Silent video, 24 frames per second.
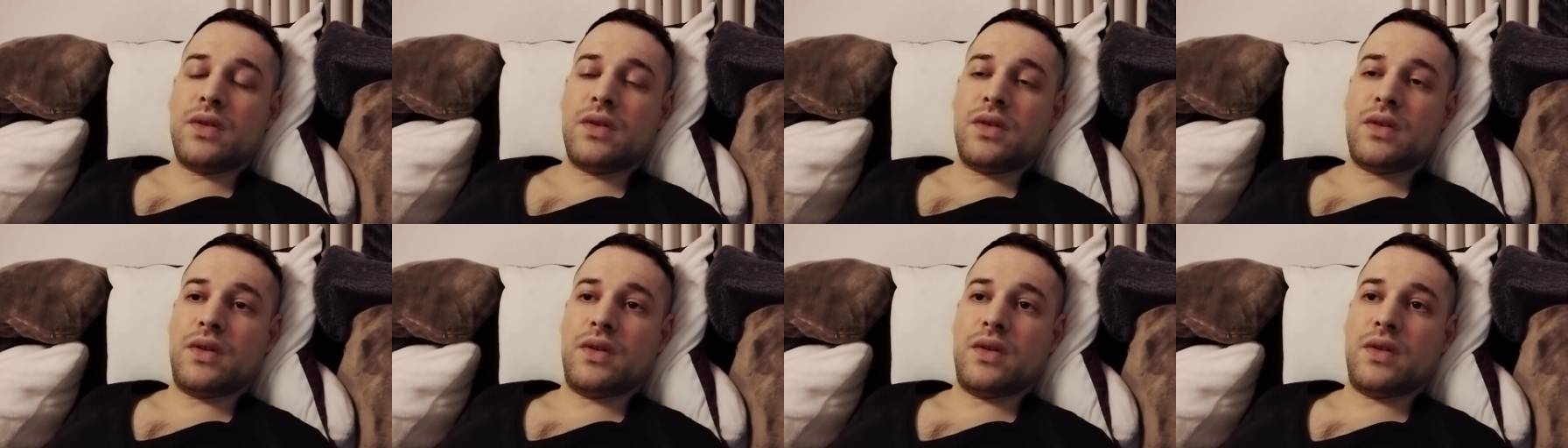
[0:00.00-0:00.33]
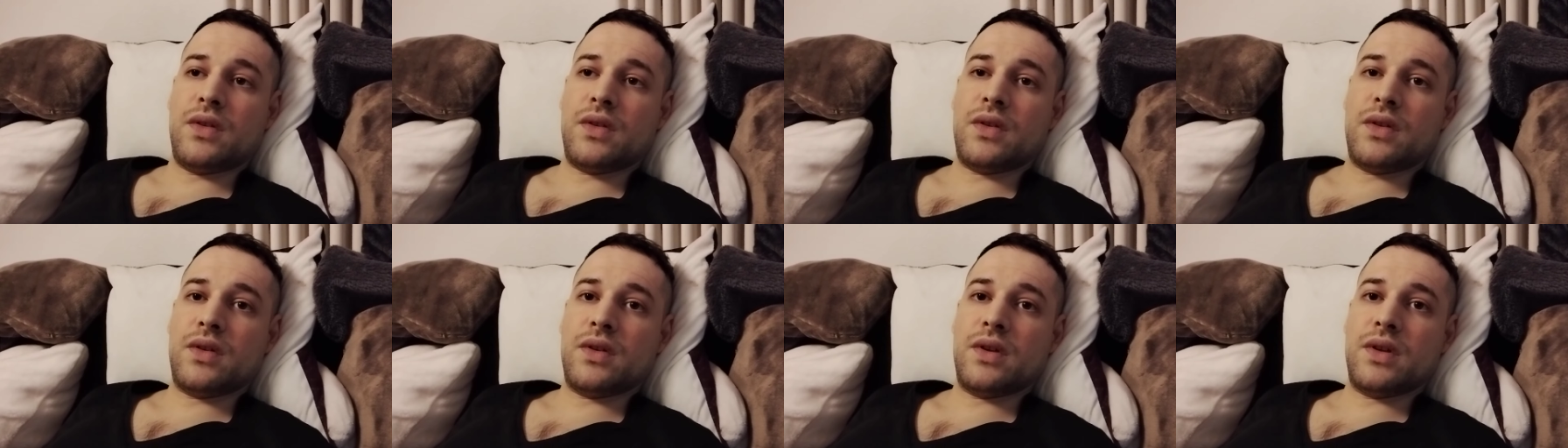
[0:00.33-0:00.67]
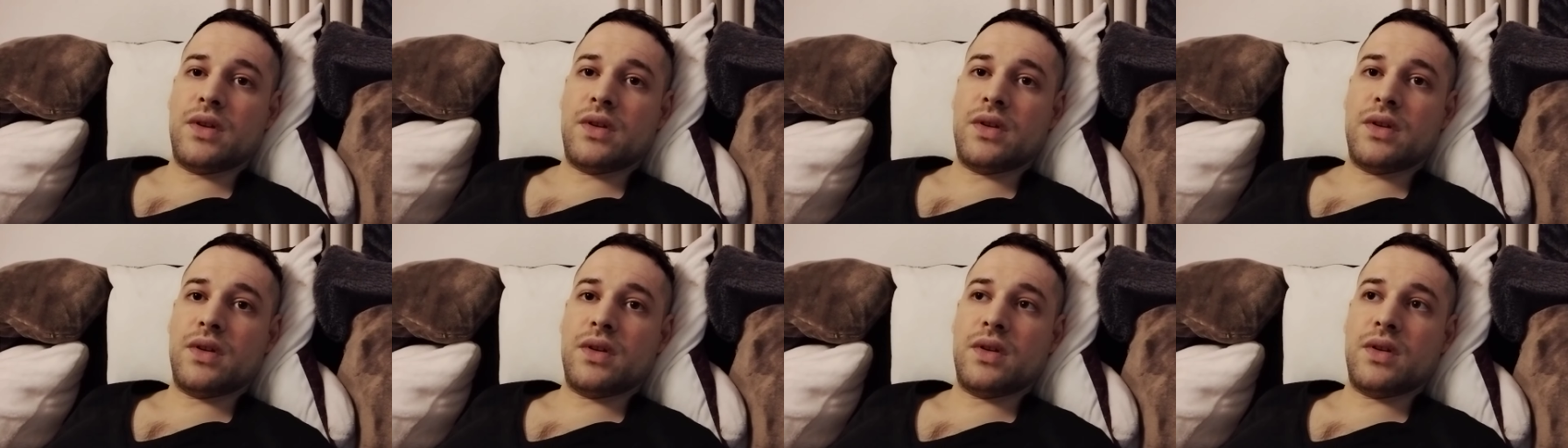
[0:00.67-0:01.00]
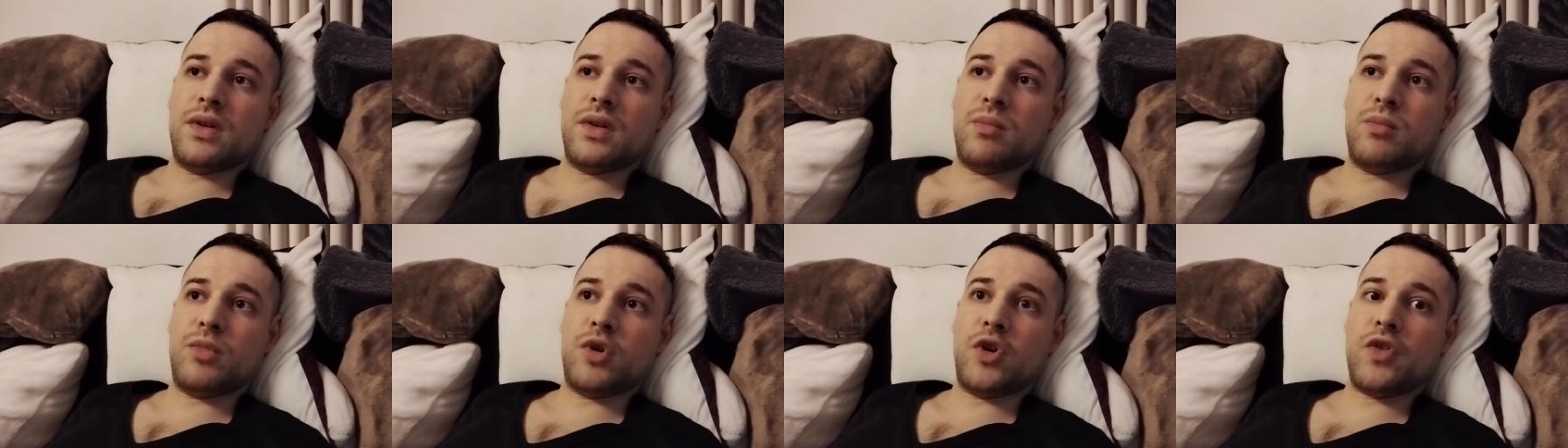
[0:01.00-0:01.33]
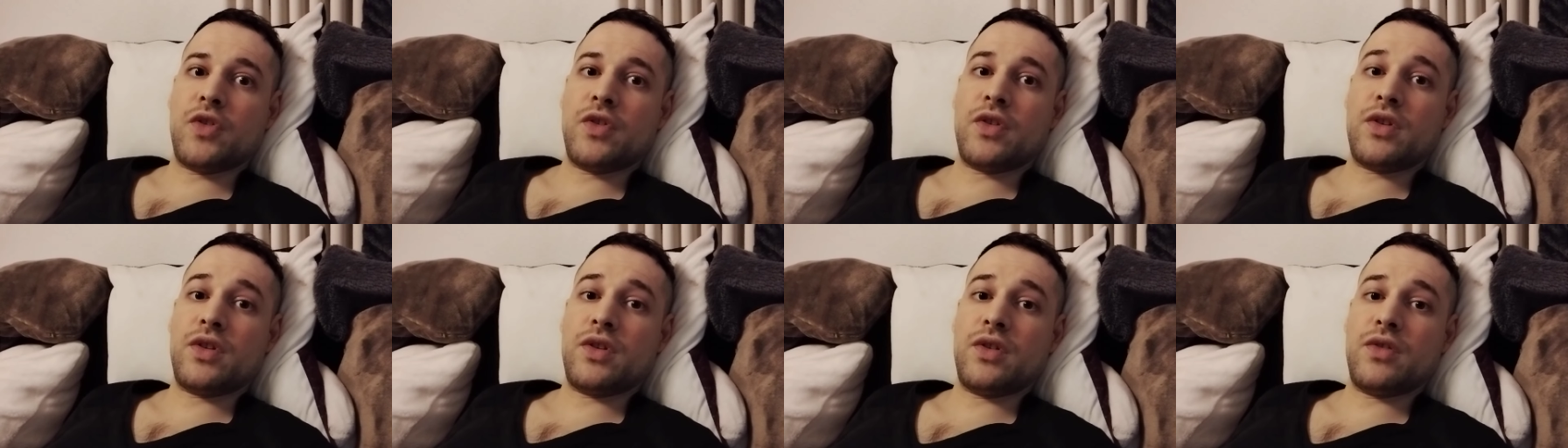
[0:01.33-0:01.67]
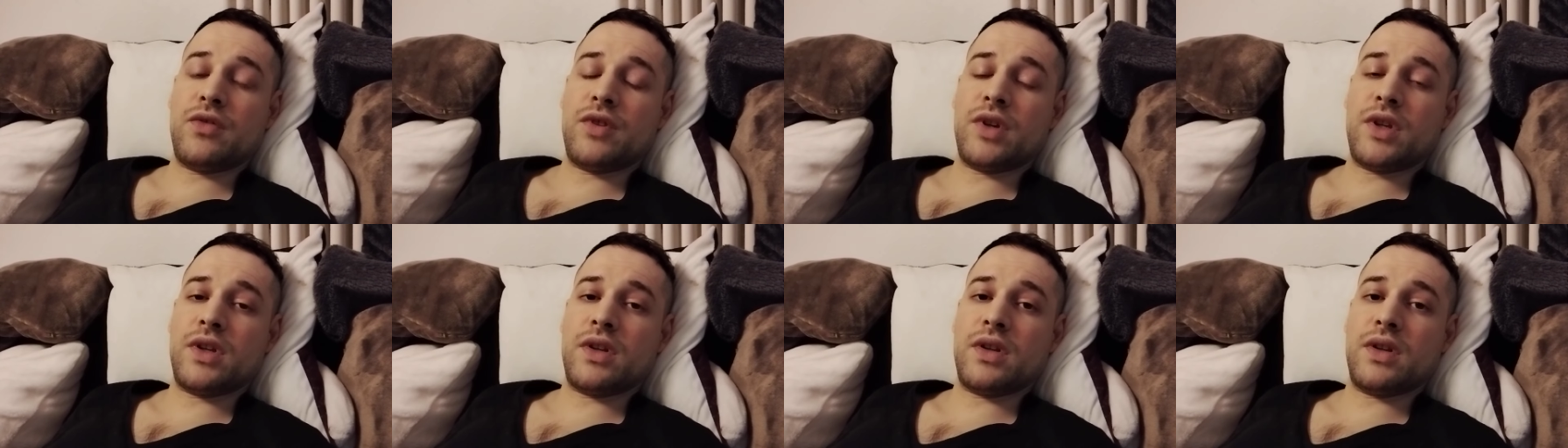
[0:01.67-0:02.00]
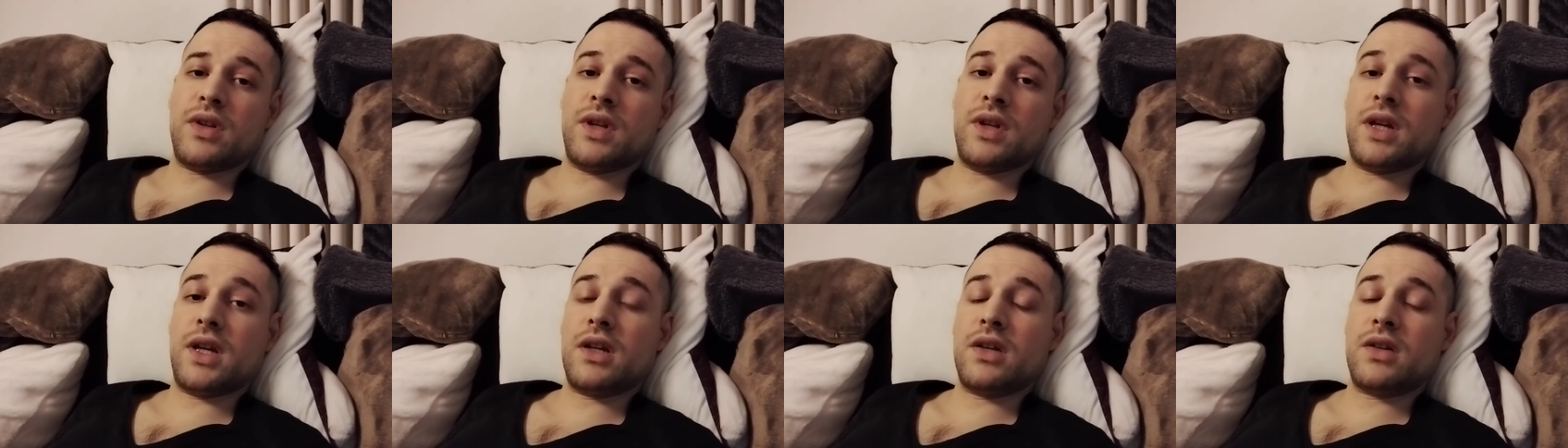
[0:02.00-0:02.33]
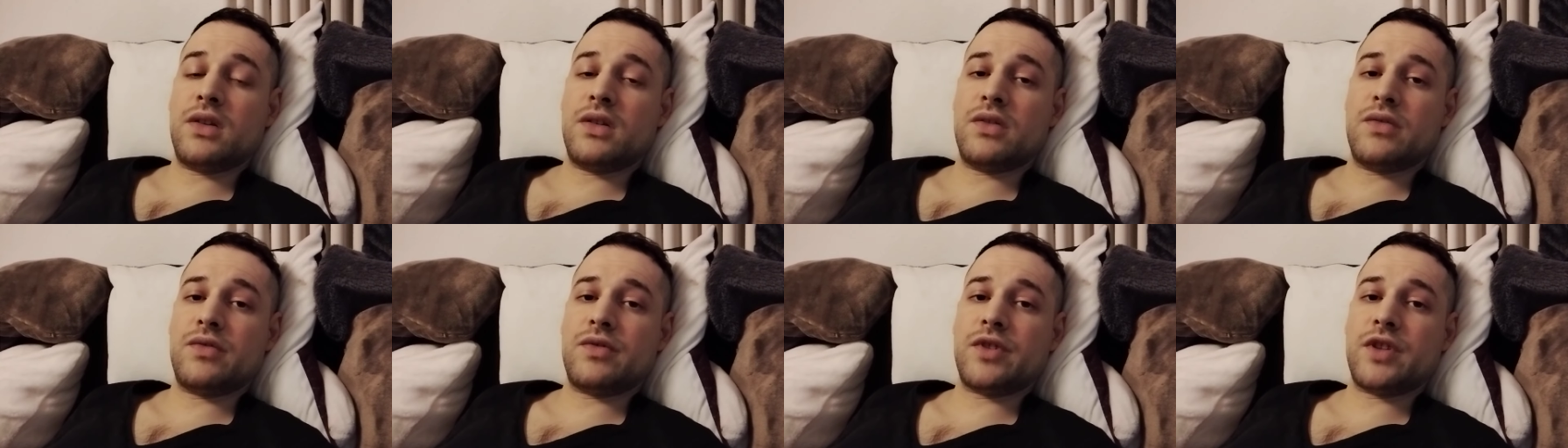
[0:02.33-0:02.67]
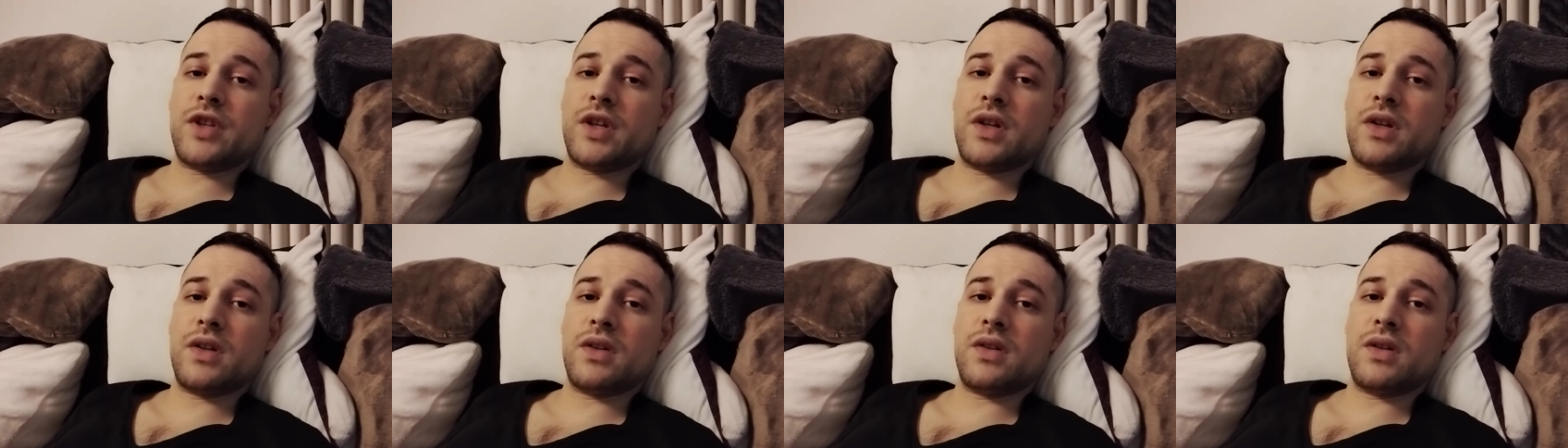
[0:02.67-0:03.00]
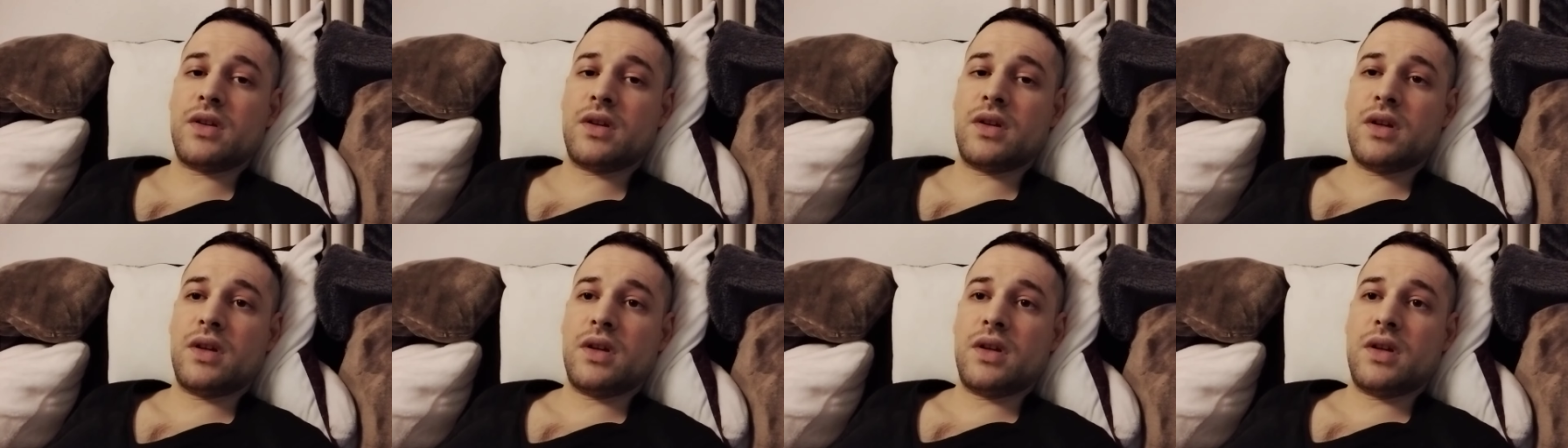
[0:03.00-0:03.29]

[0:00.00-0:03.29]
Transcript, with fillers: these are then the positive and the negative side.